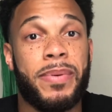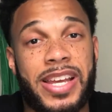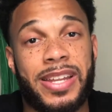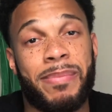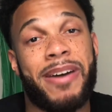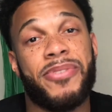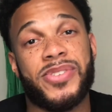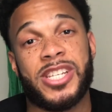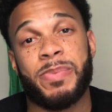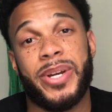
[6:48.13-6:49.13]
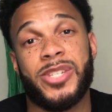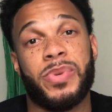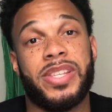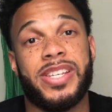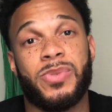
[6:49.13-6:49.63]
And my first experience
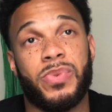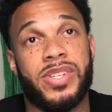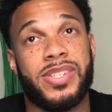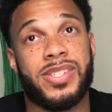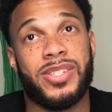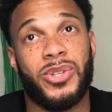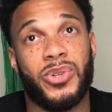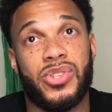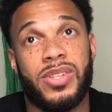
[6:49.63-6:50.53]
with this was, you know,